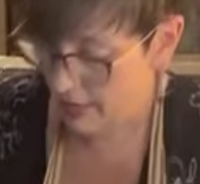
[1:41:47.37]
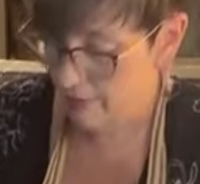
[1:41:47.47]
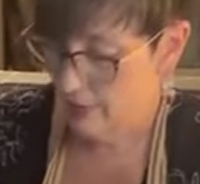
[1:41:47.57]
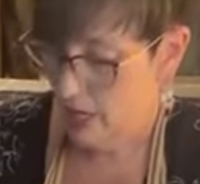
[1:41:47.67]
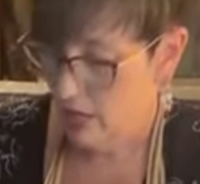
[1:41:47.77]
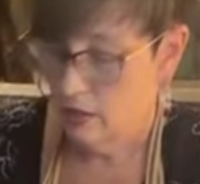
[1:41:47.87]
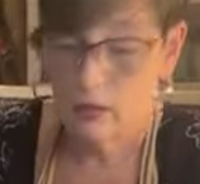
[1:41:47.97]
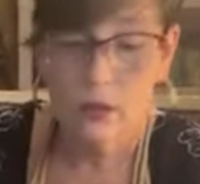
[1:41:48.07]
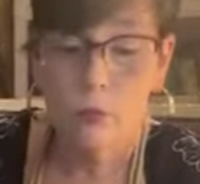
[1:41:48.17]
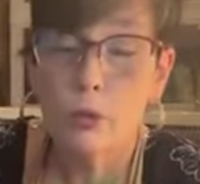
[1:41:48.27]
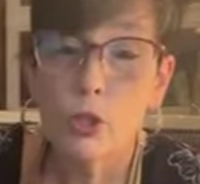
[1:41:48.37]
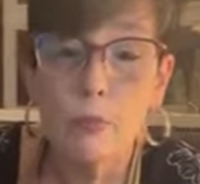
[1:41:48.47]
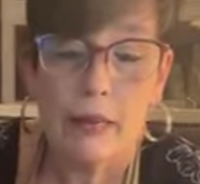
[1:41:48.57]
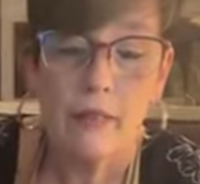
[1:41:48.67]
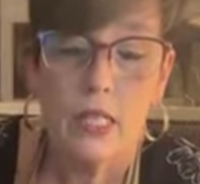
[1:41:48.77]
All right.
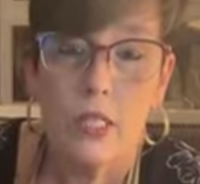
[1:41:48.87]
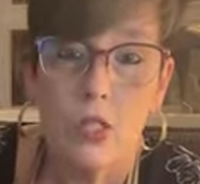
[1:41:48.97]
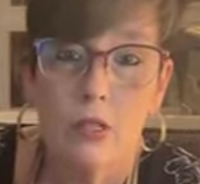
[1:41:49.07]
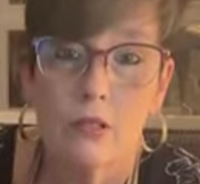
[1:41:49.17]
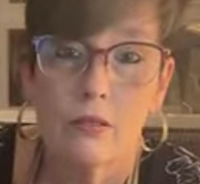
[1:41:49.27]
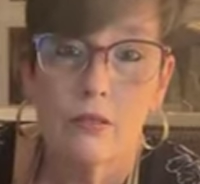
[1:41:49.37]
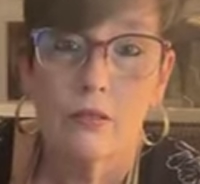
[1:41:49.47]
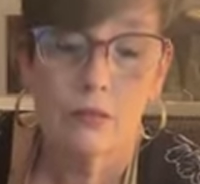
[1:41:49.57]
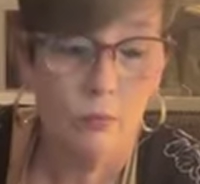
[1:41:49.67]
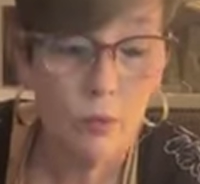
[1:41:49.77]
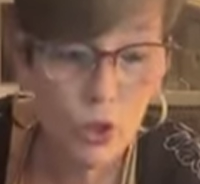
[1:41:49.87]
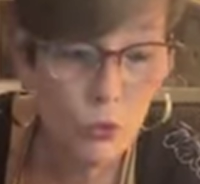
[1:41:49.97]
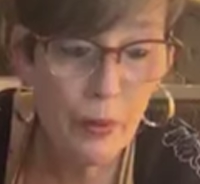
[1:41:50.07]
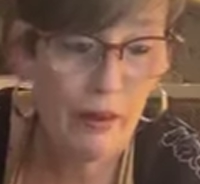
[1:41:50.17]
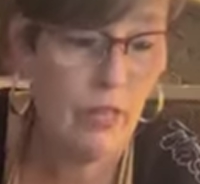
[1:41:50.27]
Blueberries.
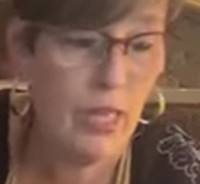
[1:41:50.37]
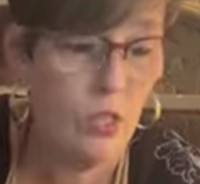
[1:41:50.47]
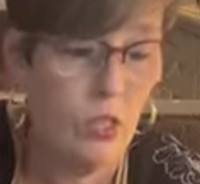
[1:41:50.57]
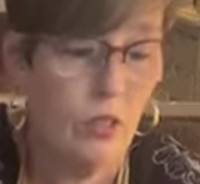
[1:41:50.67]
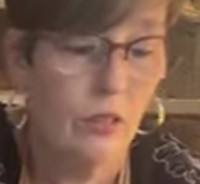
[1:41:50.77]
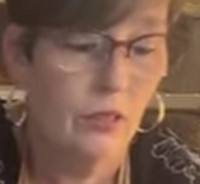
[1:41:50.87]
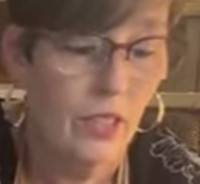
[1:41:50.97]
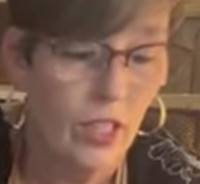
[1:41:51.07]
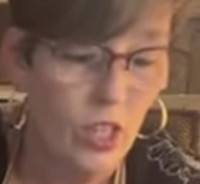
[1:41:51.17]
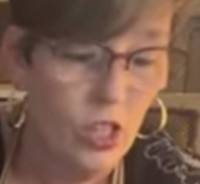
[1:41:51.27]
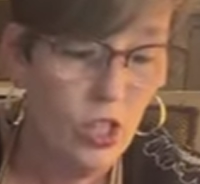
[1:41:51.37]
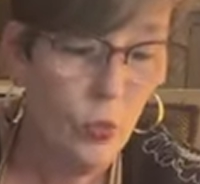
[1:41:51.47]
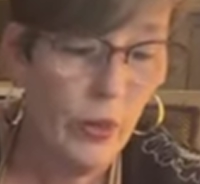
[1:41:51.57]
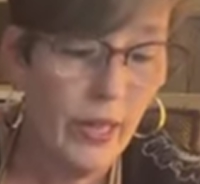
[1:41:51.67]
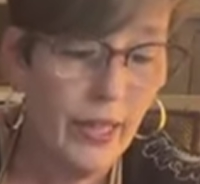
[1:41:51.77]
Blueberries.
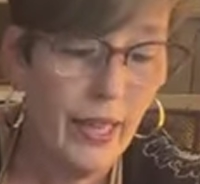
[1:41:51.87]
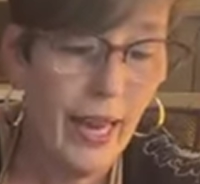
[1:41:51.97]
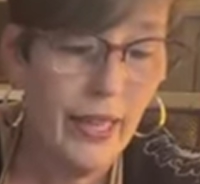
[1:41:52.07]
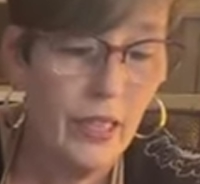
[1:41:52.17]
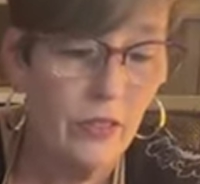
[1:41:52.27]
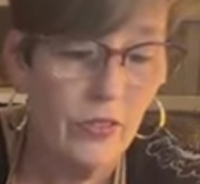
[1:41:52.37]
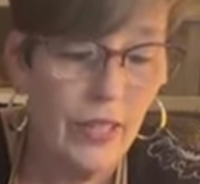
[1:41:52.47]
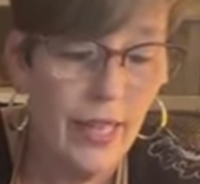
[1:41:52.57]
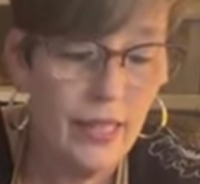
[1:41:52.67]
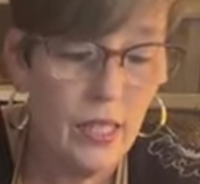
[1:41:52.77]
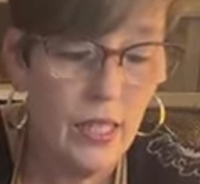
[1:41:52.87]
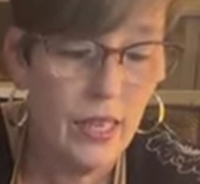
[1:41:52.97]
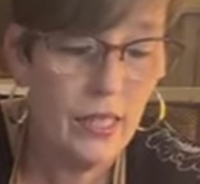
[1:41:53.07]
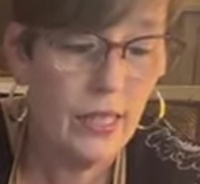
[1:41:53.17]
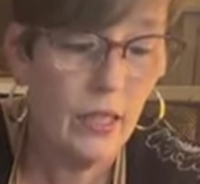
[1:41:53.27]
So we're going to kind of, and that's
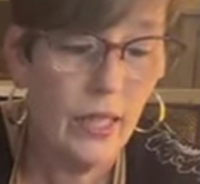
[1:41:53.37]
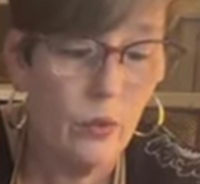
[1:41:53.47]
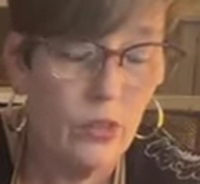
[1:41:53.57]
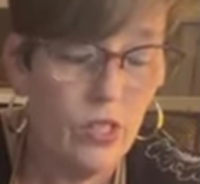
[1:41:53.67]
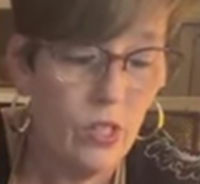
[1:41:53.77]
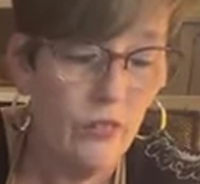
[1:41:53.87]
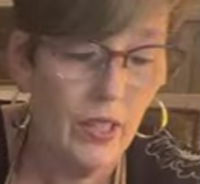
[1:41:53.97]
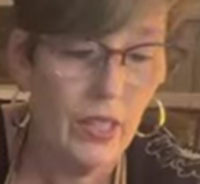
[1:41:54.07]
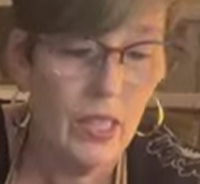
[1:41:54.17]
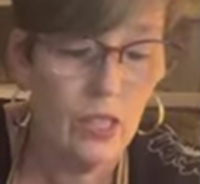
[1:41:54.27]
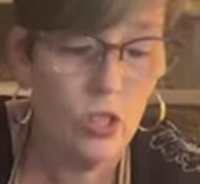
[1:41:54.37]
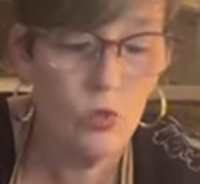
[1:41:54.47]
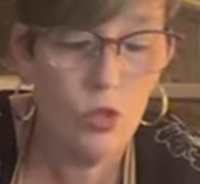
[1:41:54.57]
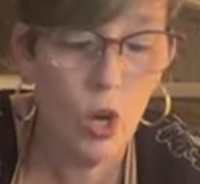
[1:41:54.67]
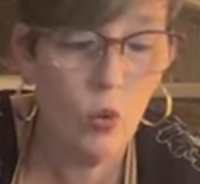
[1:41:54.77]
a nice thing, like with stuff like
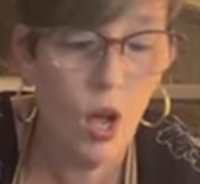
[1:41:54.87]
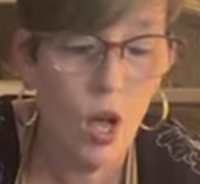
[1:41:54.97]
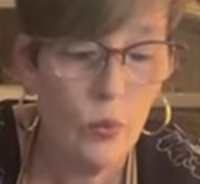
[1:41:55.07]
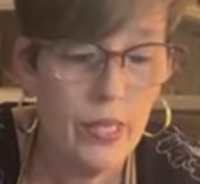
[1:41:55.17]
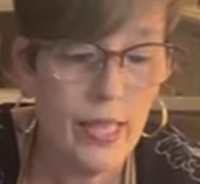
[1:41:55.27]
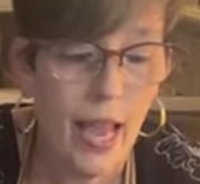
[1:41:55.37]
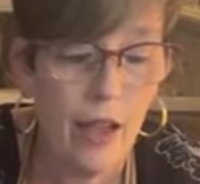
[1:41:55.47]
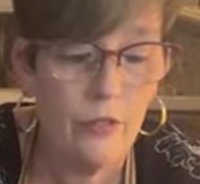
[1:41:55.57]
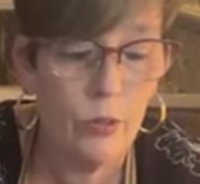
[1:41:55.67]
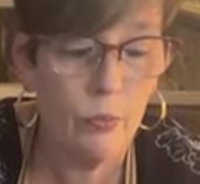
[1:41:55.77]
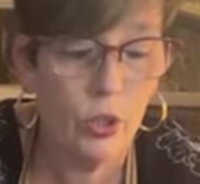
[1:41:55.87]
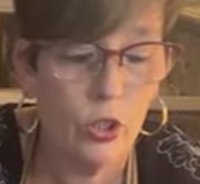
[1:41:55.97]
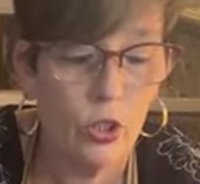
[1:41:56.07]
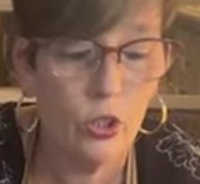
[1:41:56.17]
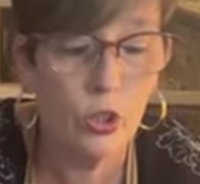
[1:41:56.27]
this, you don't always have to
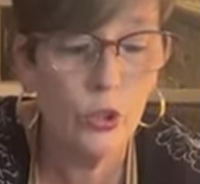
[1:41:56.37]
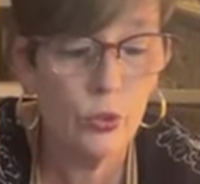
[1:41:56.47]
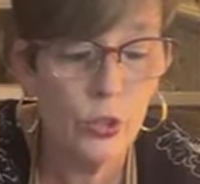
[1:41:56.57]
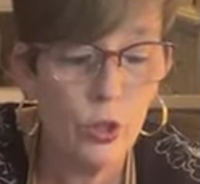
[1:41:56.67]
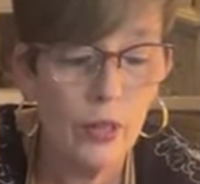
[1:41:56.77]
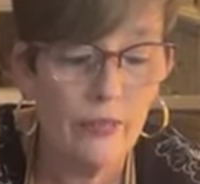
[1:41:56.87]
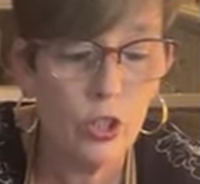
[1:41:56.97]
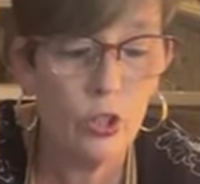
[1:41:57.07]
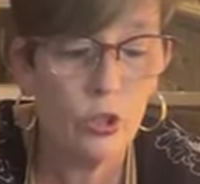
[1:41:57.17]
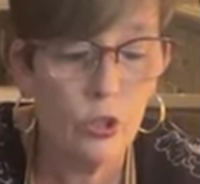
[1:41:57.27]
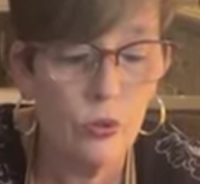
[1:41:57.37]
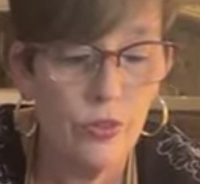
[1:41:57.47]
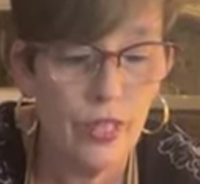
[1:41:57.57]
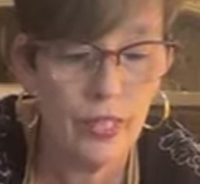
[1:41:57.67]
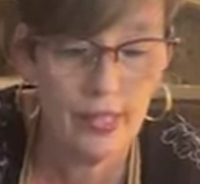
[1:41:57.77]
put glue. You don't have to glue